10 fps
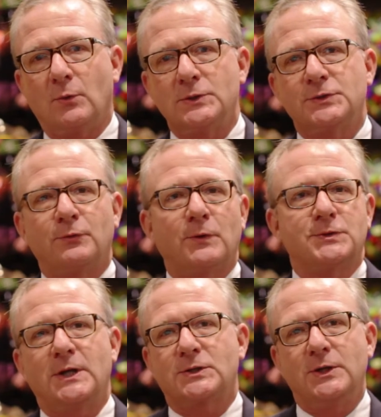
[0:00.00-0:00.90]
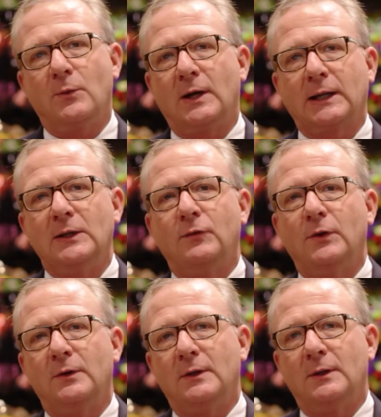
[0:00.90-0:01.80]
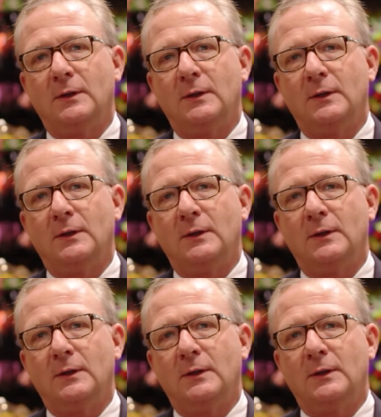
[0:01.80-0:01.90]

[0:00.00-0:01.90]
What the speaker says: What's the first section you walk into?